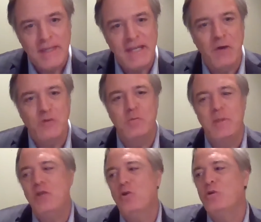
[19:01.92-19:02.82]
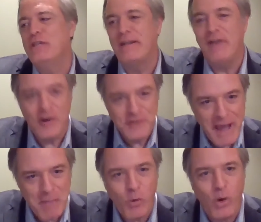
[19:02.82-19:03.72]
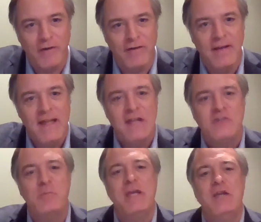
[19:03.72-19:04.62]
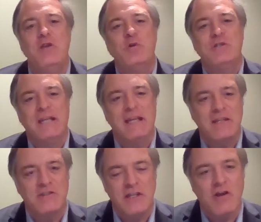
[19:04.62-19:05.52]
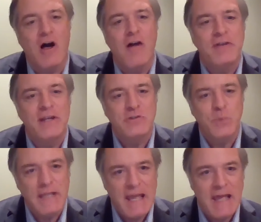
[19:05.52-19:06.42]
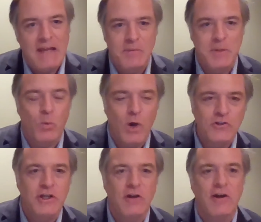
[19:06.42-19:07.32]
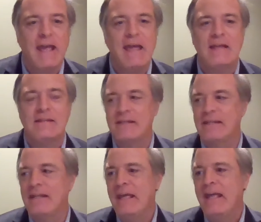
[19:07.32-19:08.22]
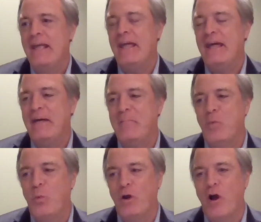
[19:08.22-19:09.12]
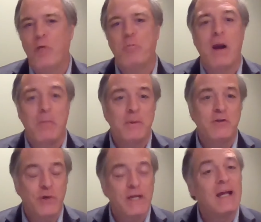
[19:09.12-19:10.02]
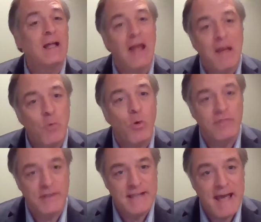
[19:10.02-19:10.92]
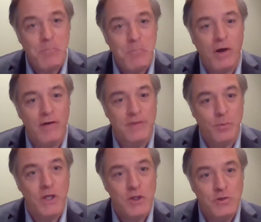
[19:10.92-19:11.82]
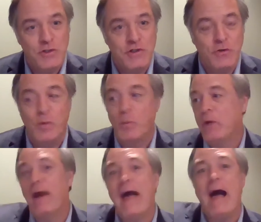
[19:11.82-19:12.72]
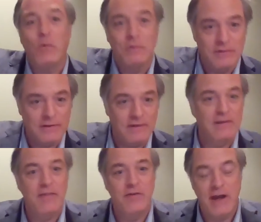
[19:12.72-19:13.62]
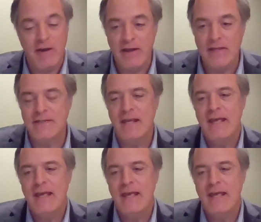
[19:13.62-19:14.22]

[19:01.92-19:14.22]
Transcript: you know, to be using our tap water to be using it as, as often as we can, to be washing our hands. And um, we're all probably drinking a lot more of the tap water than we used to when we were out in, in other areas.